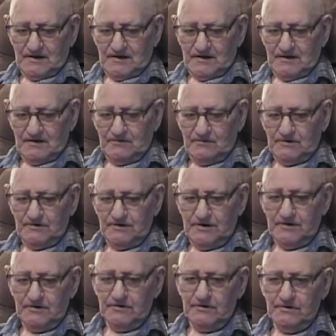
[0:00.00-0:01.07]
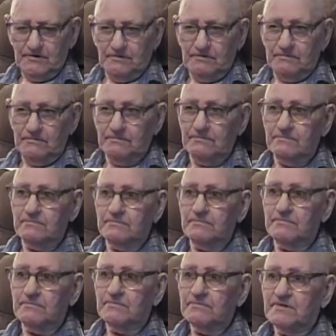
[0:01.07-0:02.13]
He wasn't any good.
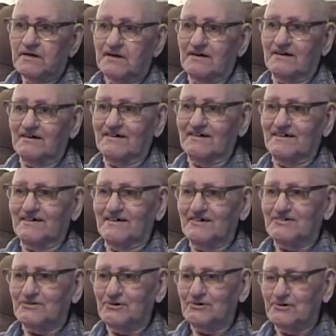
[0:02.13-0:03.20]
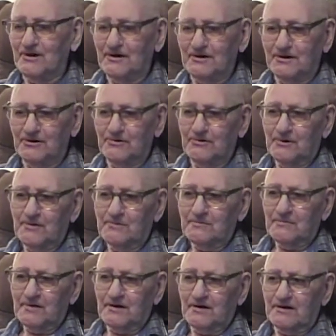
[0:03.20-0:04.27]
That's all I know.
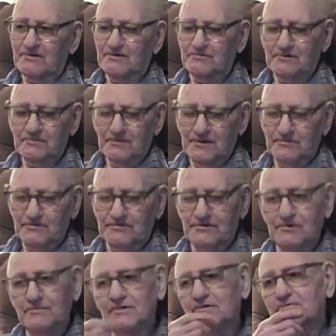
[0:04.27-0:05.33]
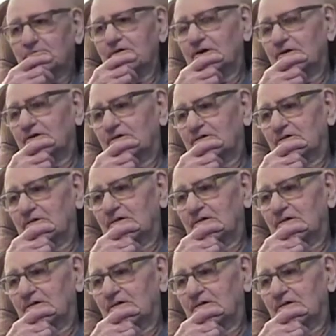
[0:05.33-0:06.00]
I don't remember too much about it.